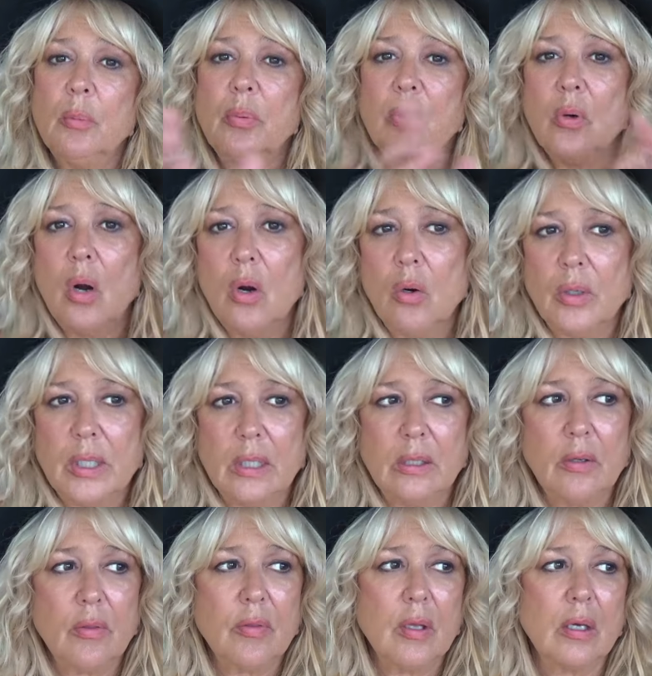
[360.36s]
broke and
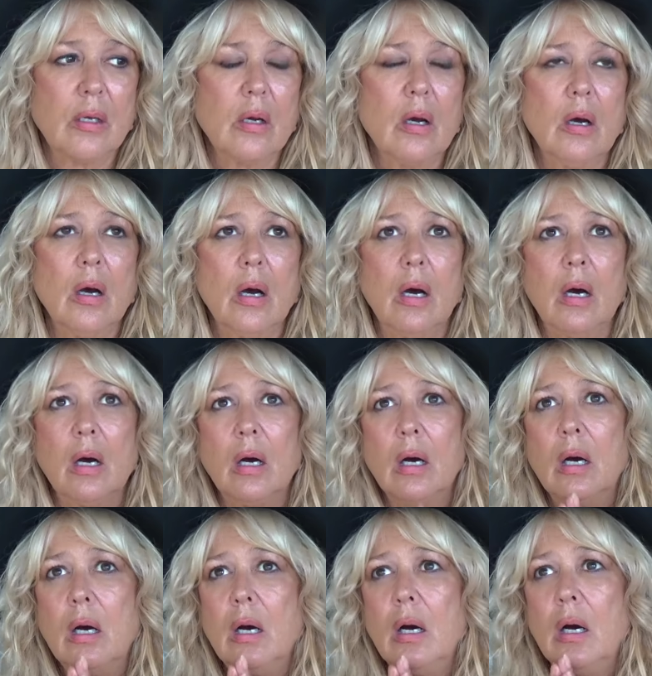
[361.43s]
you think, oh,
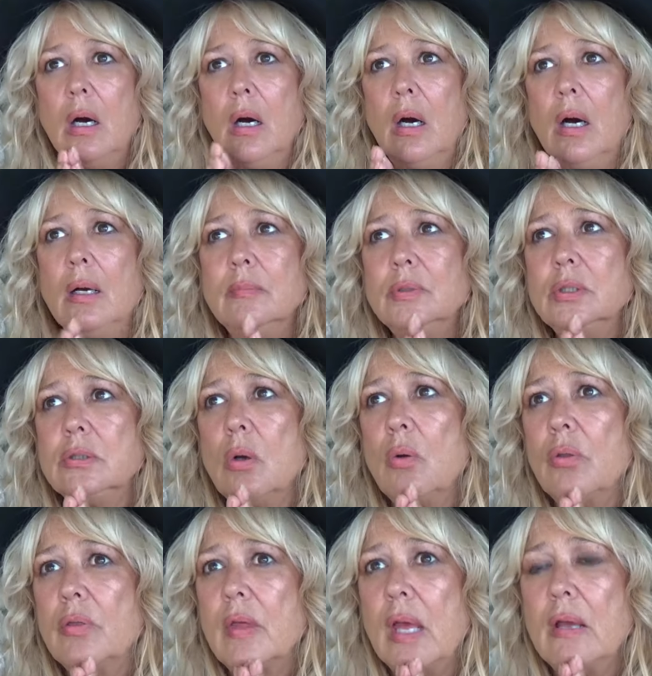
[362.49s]
I'm so
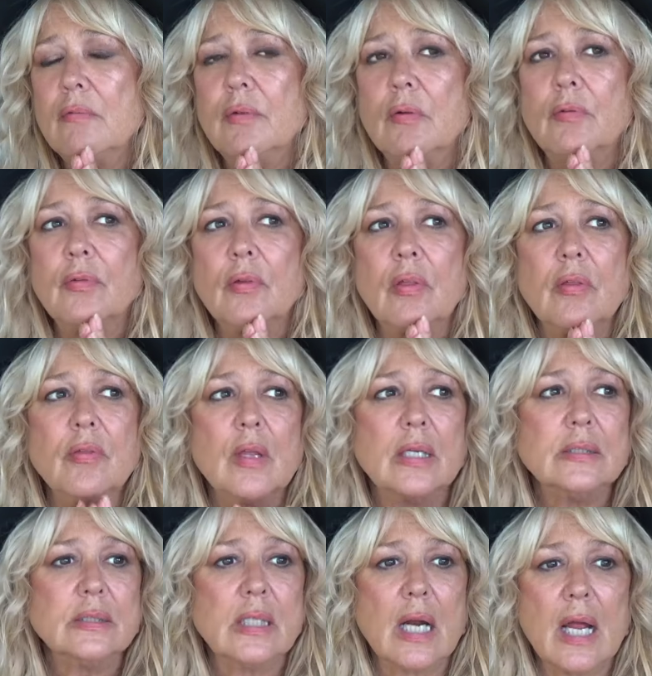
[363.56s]
thankful for the
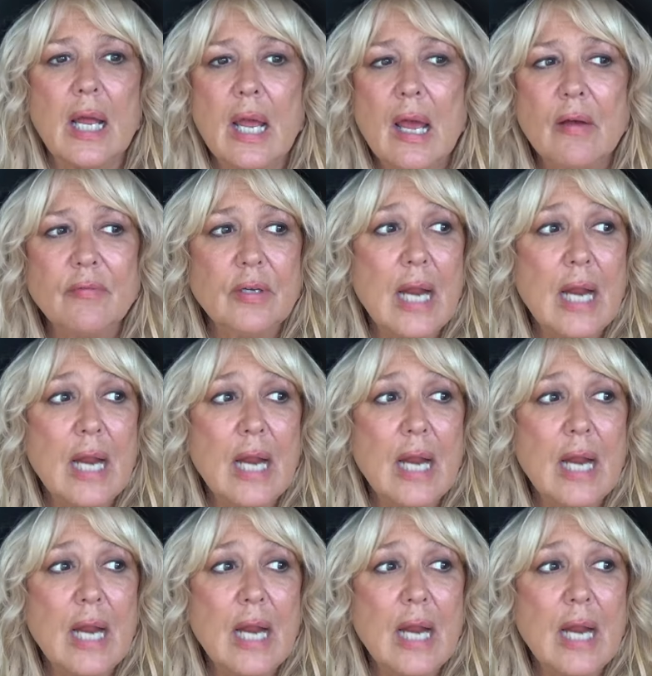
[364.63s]
things that I have.